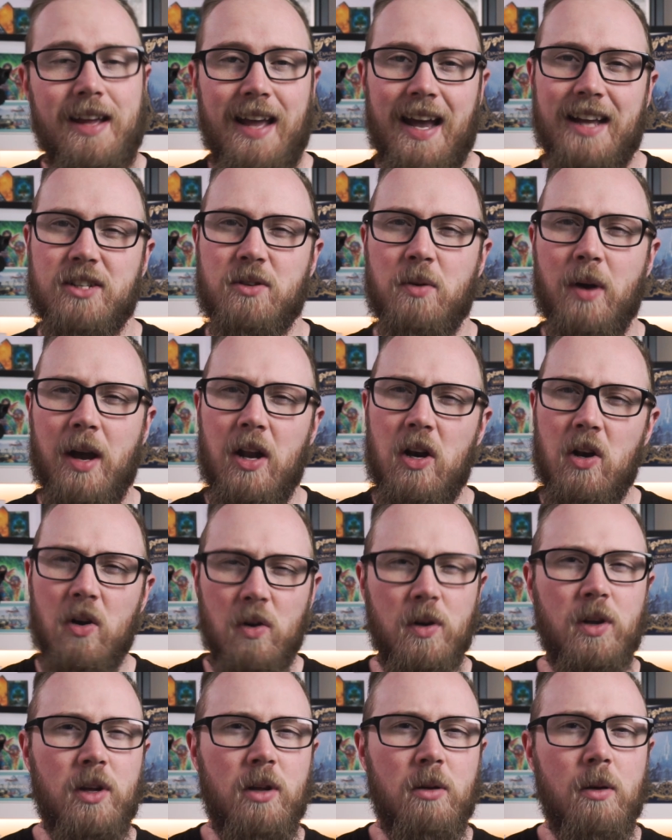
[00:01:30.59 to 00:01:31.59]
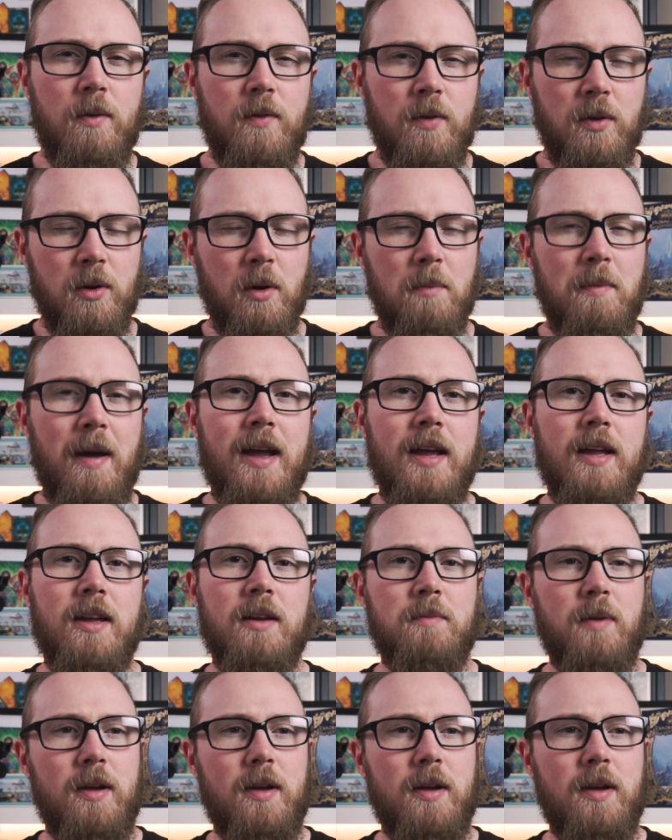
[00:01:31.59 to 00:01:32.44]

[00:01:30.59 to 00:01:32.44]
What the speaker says: It has quite a long queue if you're not paying,